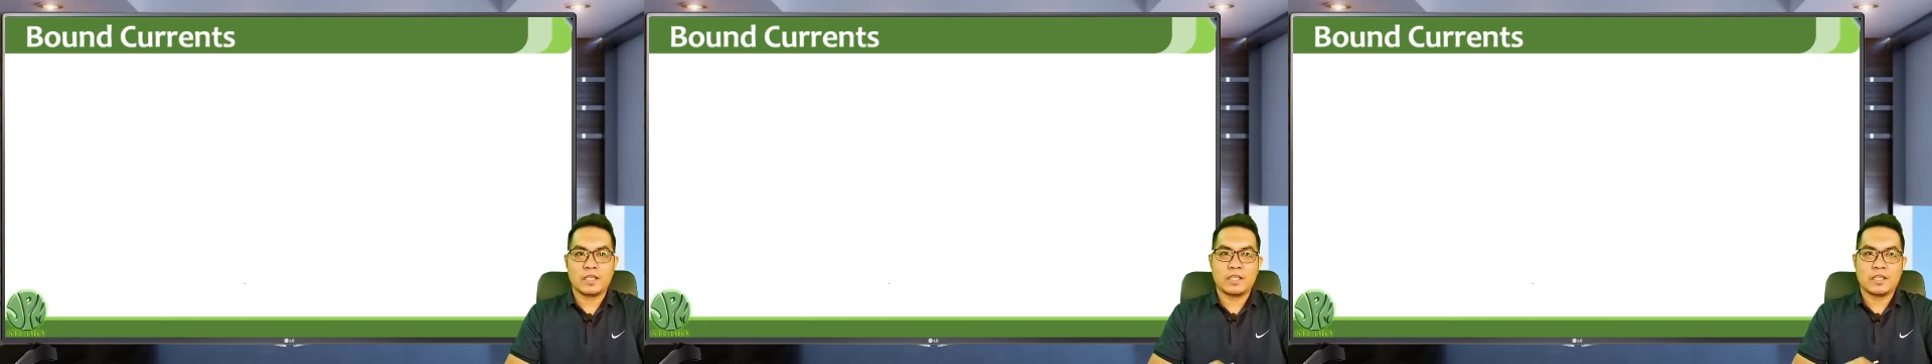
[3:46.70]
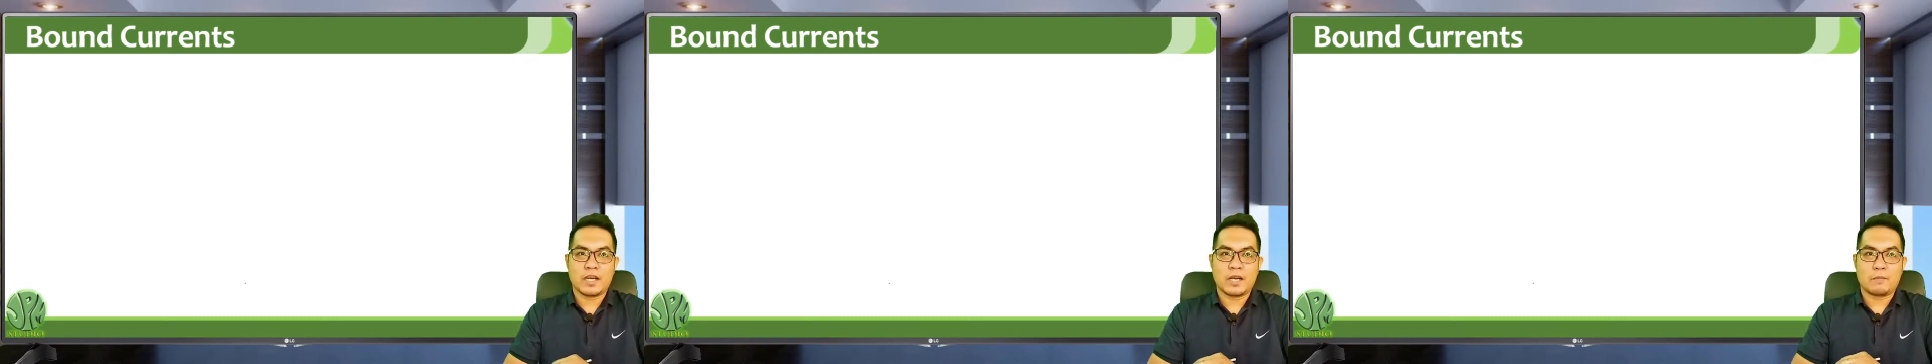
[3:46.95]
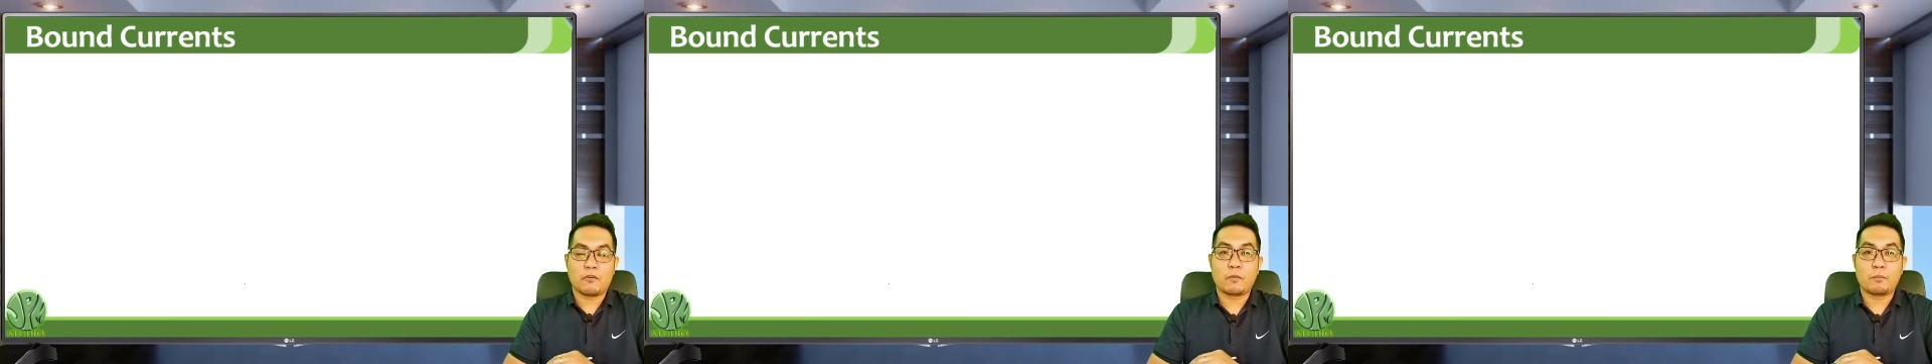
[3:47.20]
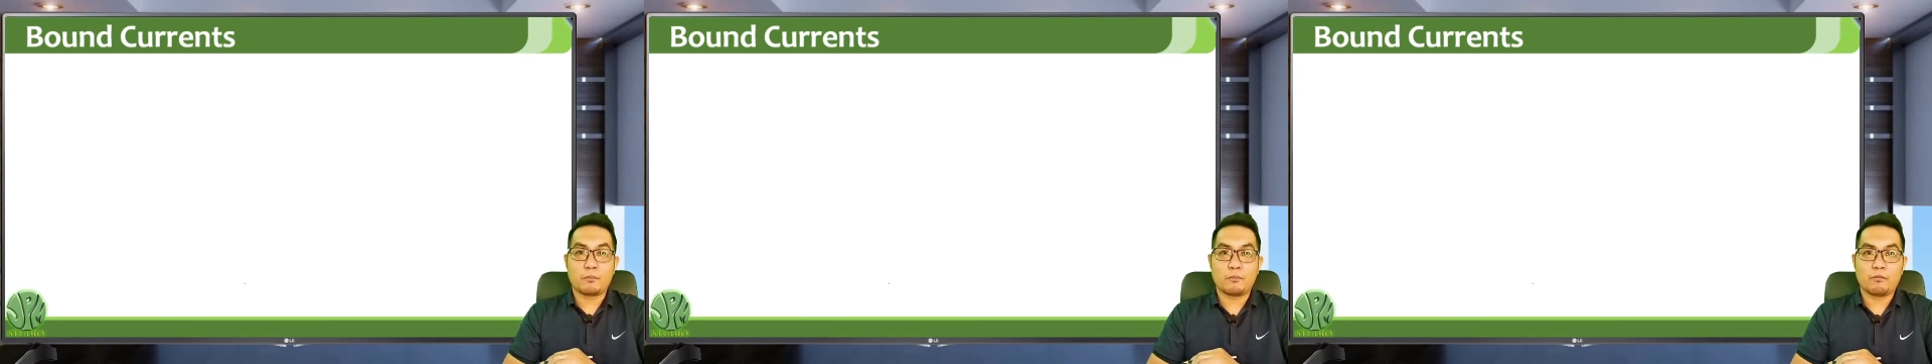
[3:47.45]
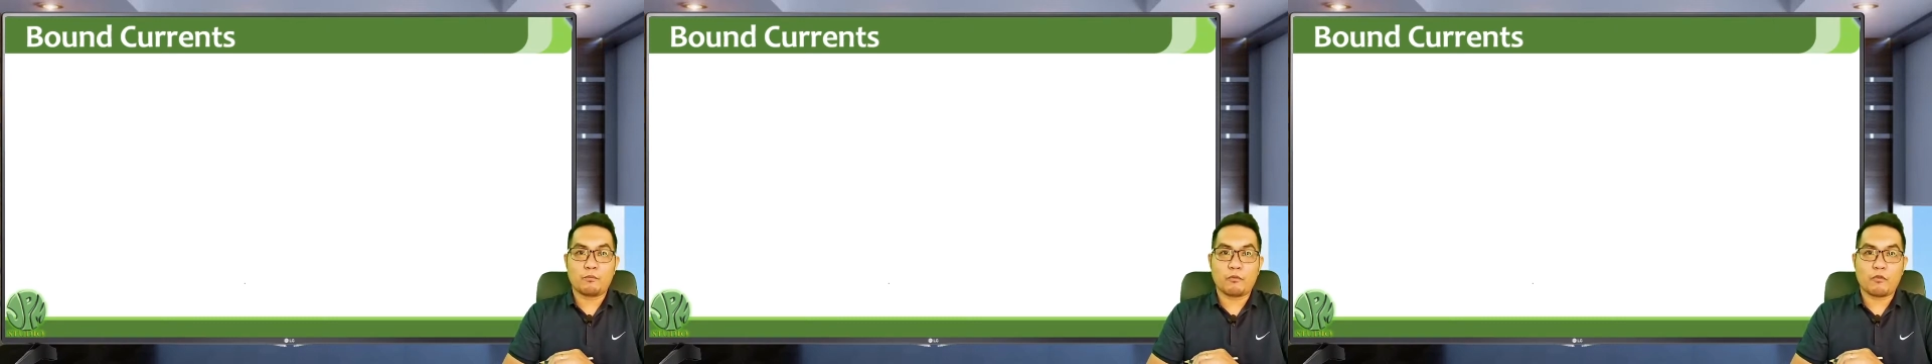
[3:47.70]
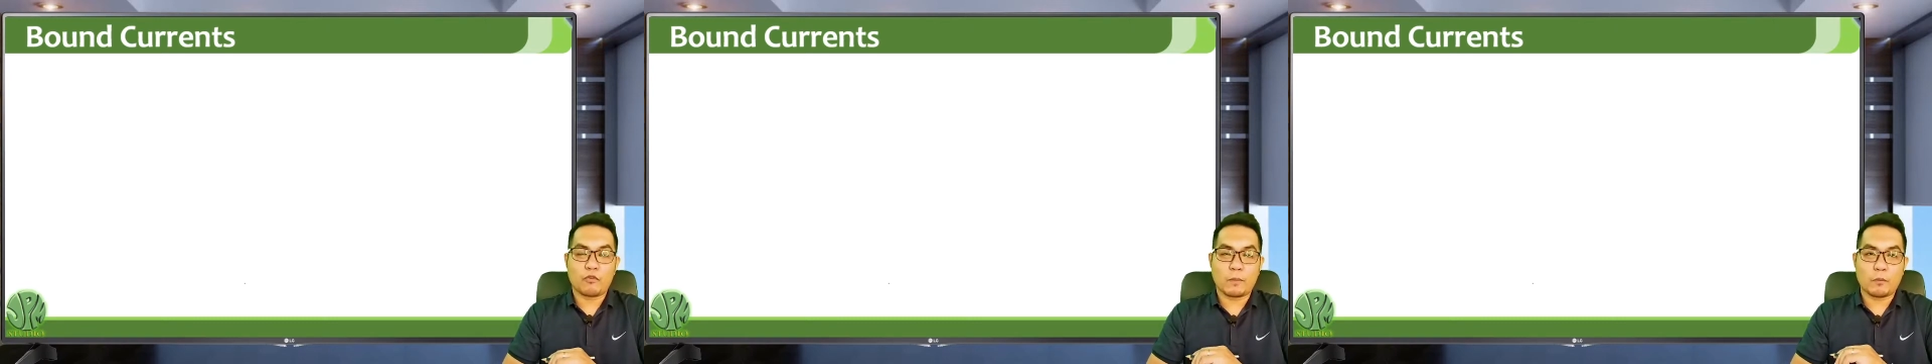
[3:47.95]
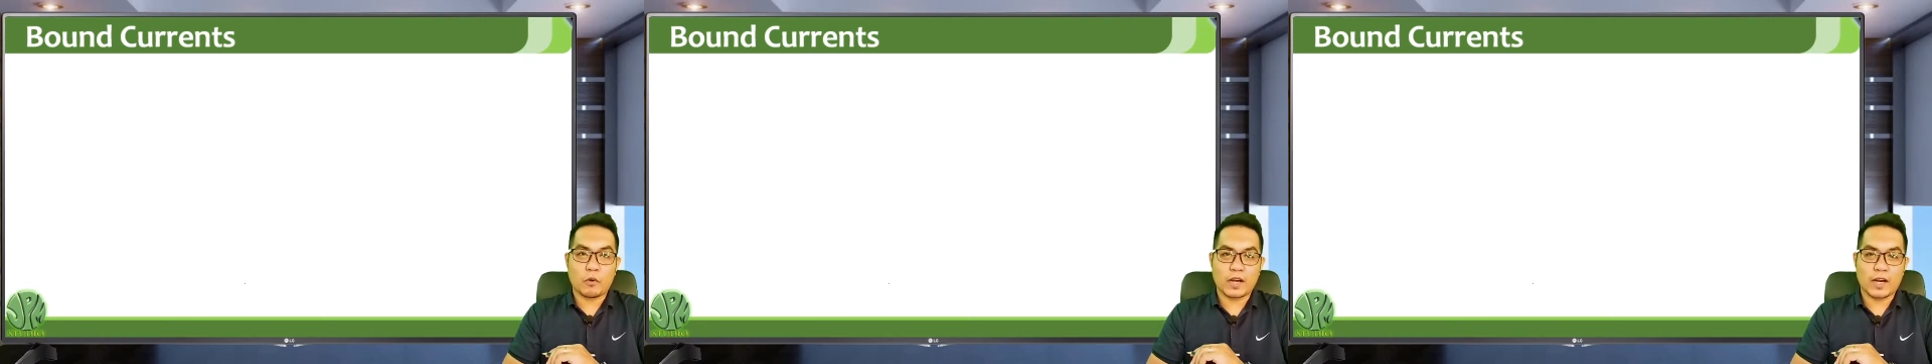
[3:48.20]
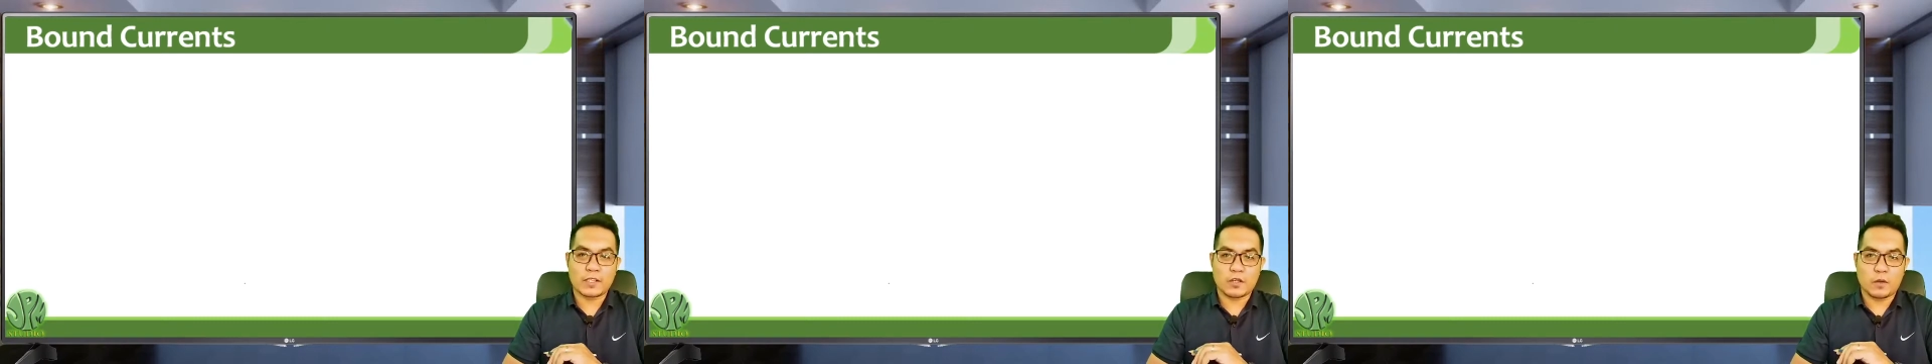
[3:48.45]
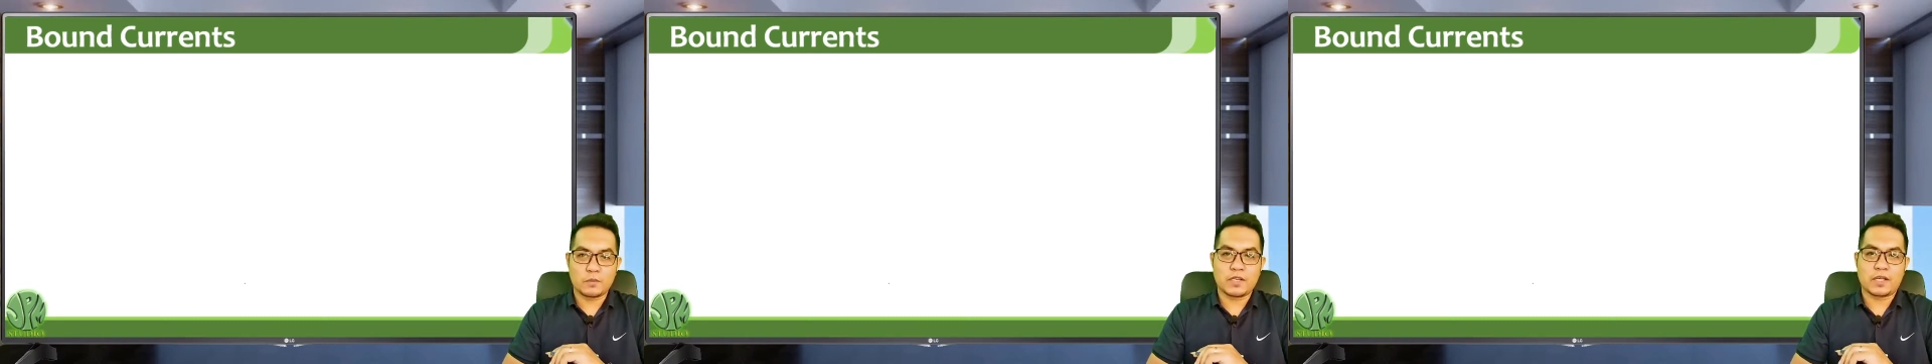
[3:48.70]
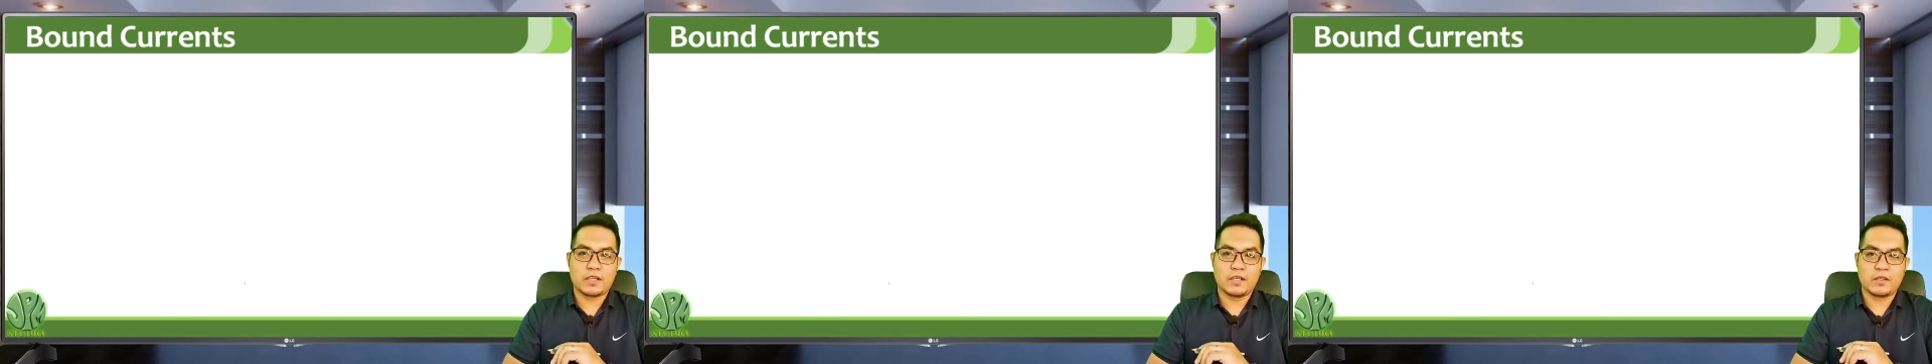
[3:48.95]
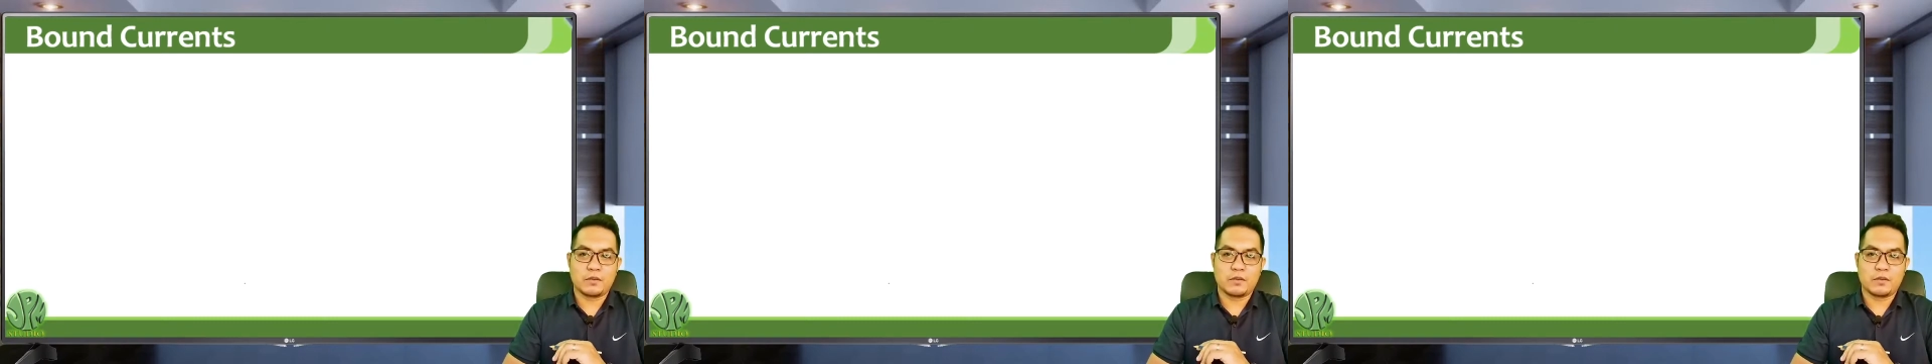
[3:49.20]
for polarized object.